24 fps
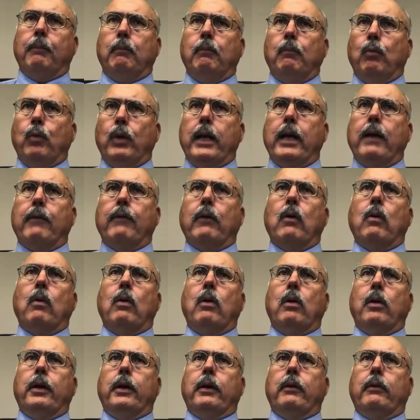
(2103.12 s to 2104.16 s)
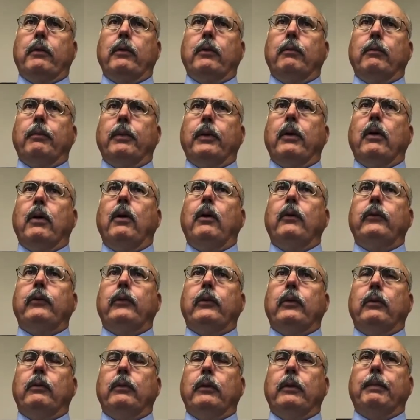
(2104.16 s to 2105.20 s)
we have a quality crew, but
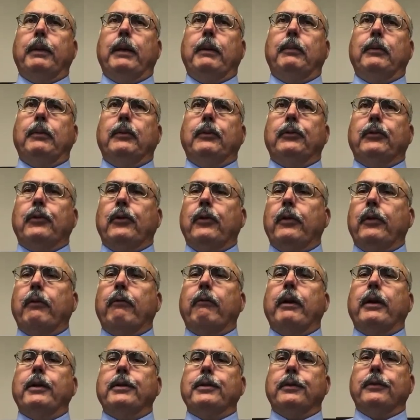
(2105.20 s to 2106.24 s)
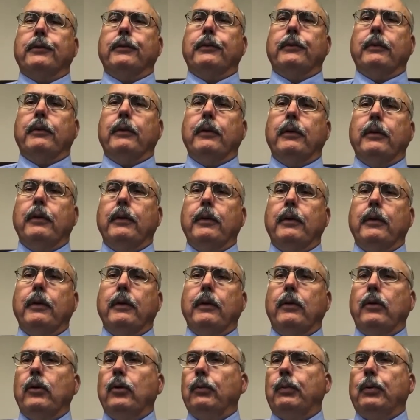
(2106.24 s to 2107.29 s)
also the people who turn the wrenches,
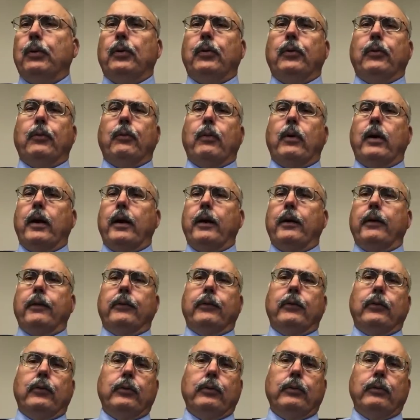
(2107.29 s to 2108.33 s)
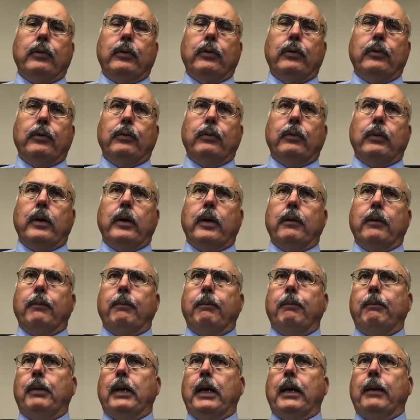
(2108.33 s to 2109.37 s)
who pull the wires, who who uh,
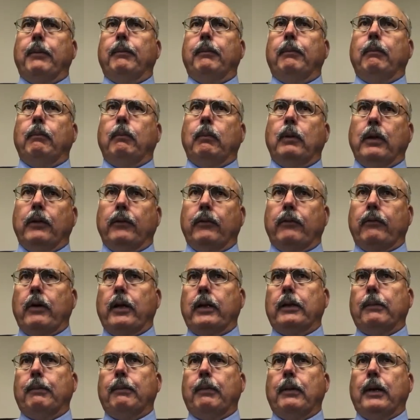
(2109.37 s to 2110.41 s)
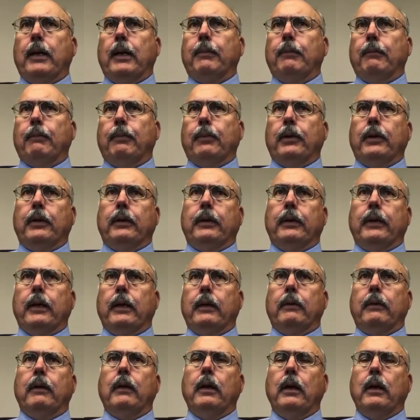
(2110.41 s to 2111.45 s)
pipe construct the pipe and put it
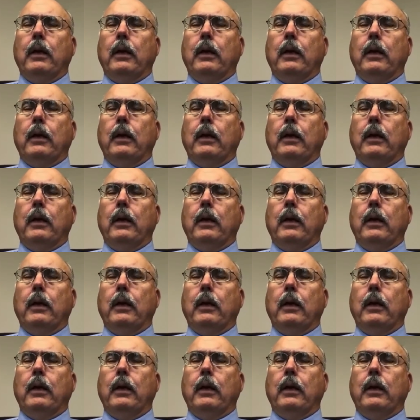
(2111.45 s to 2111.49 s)
together.